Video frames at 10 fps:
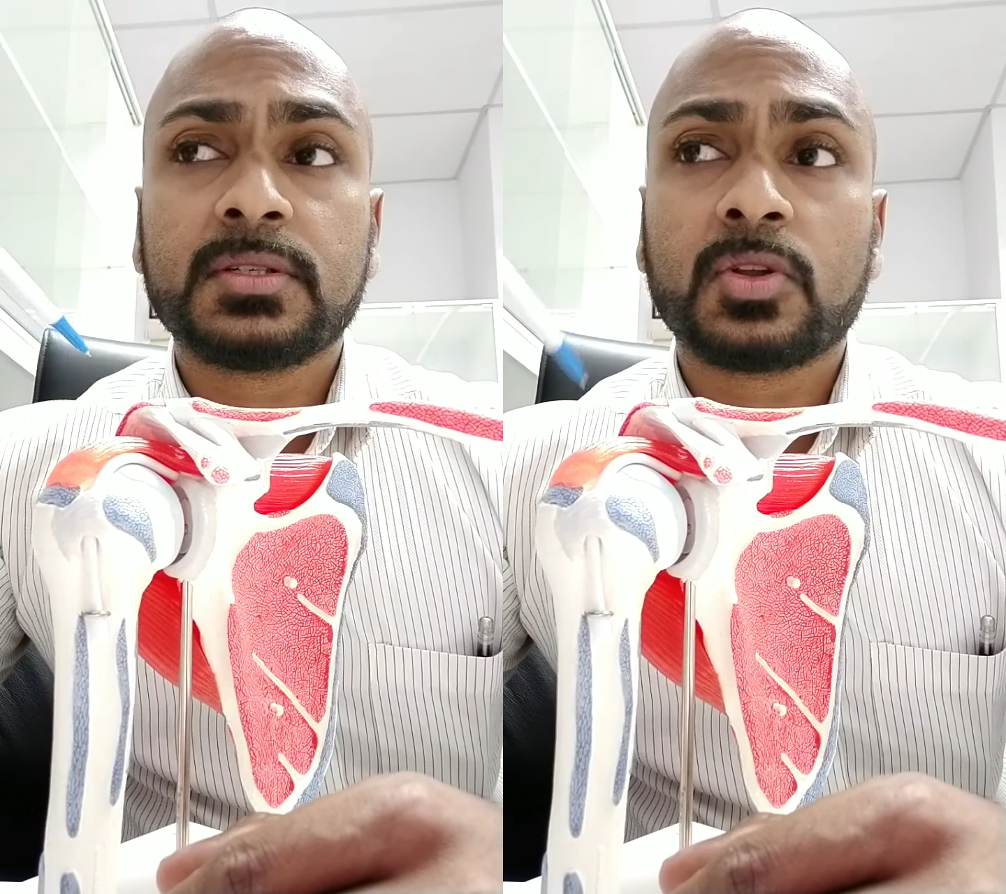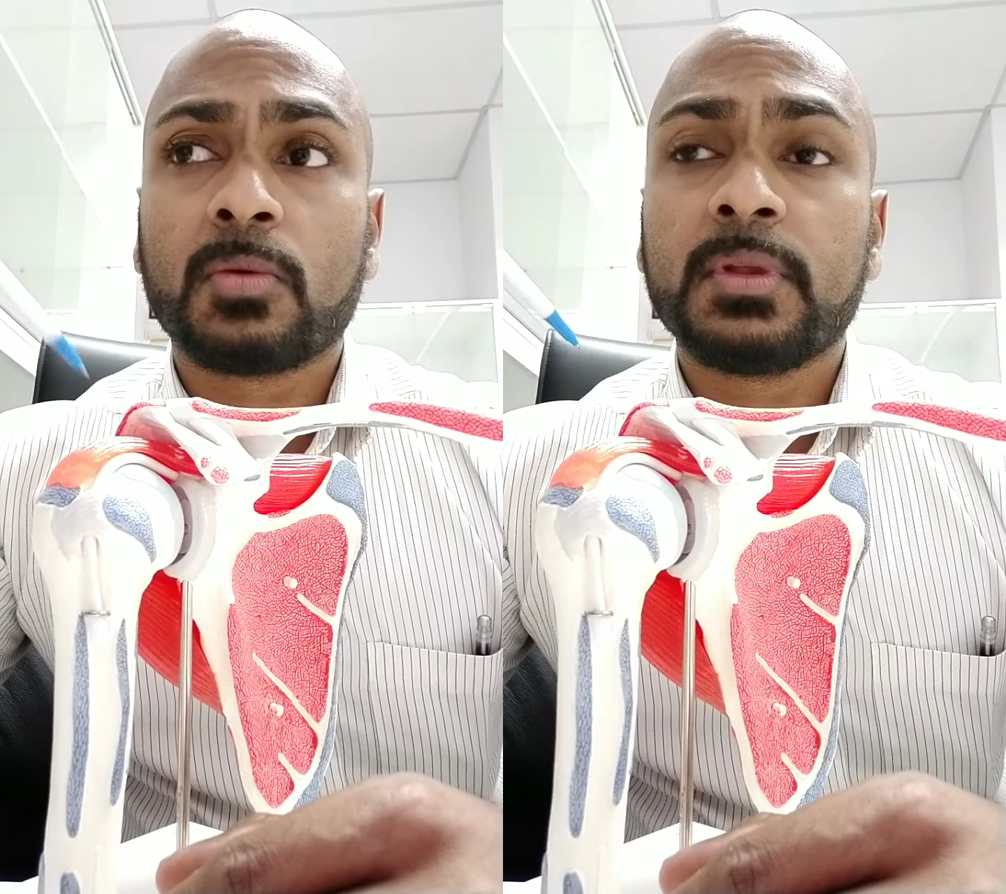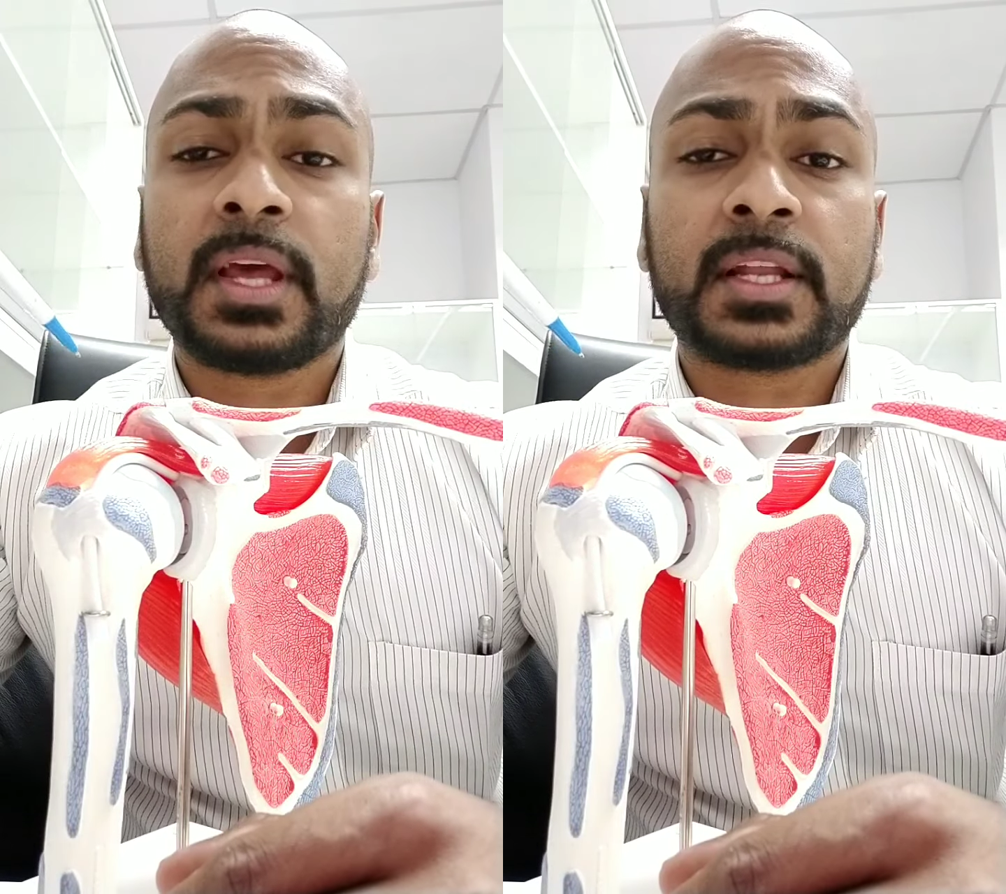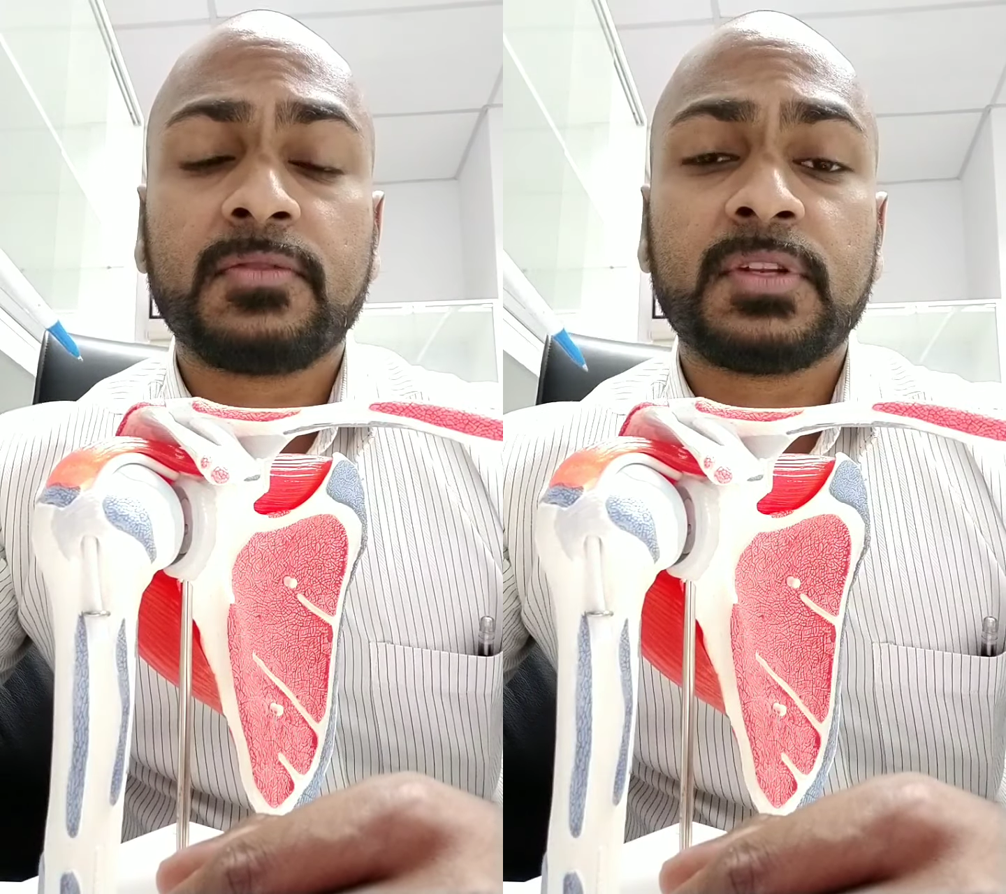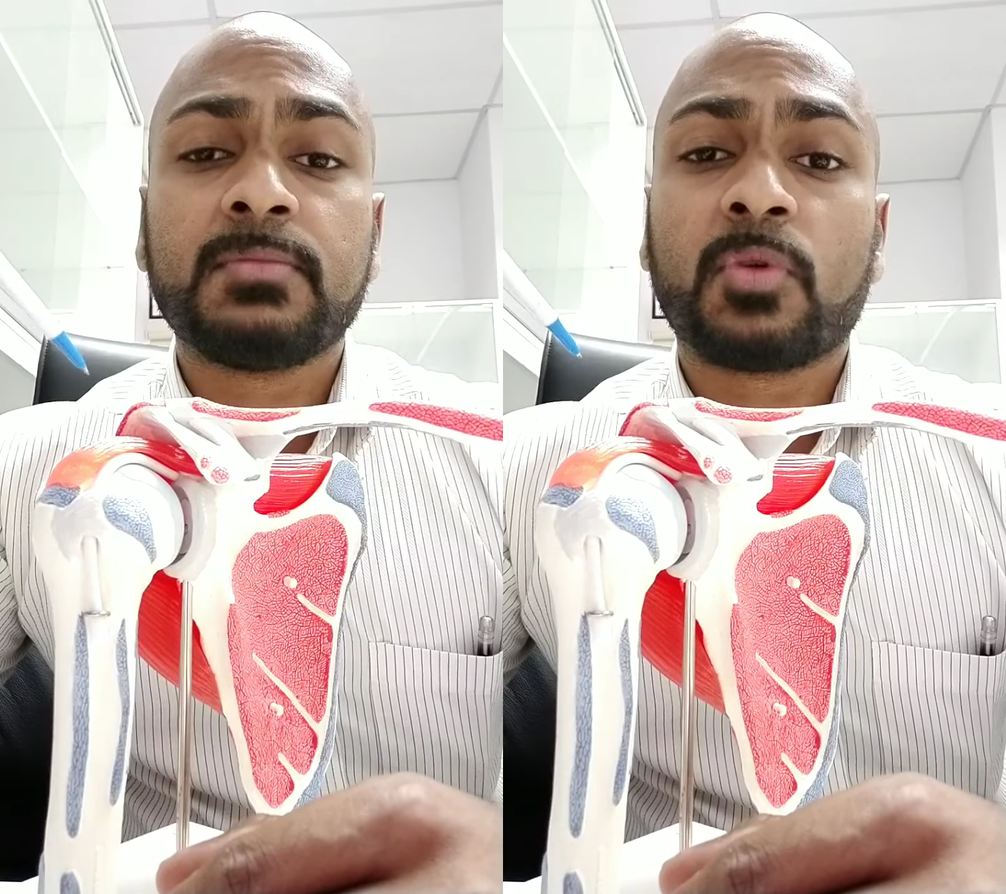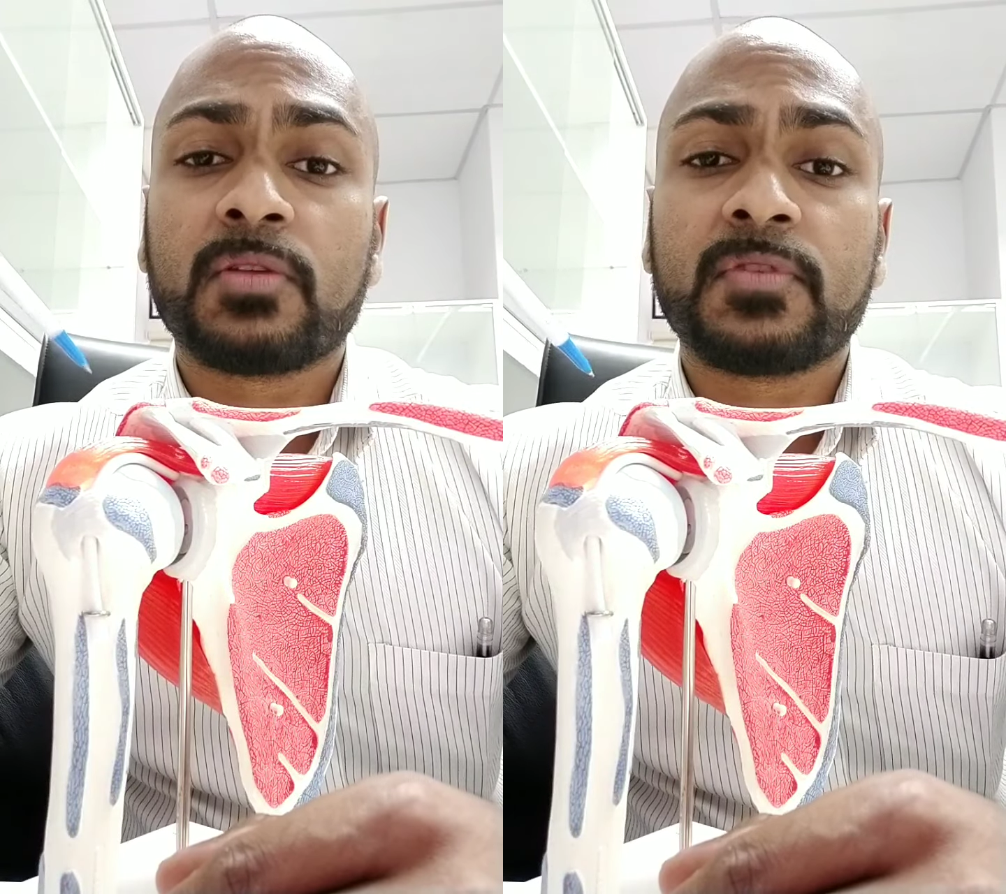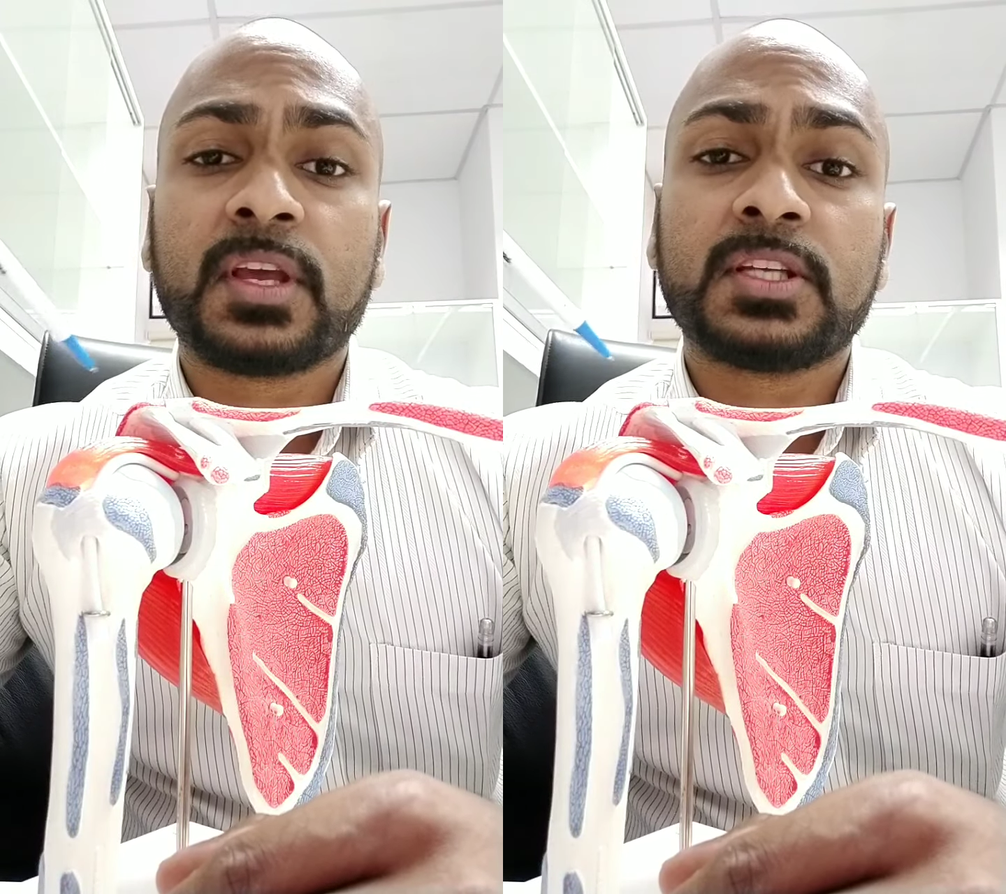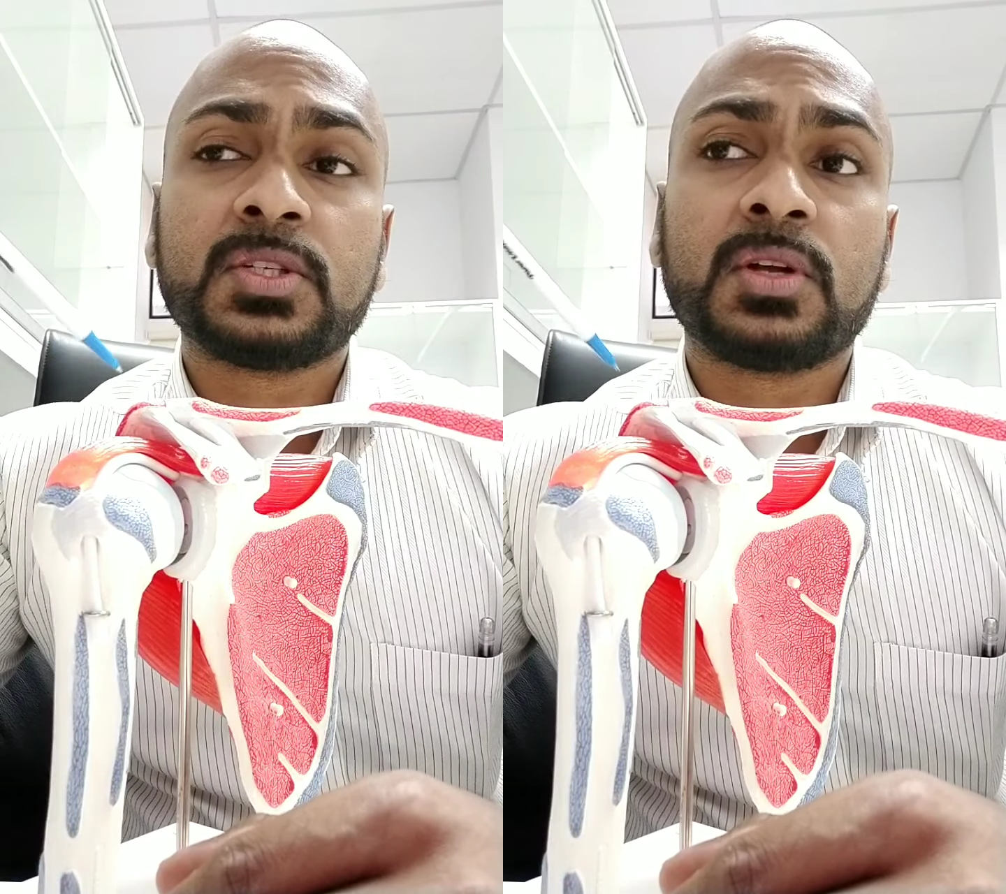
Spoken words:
normally activity modification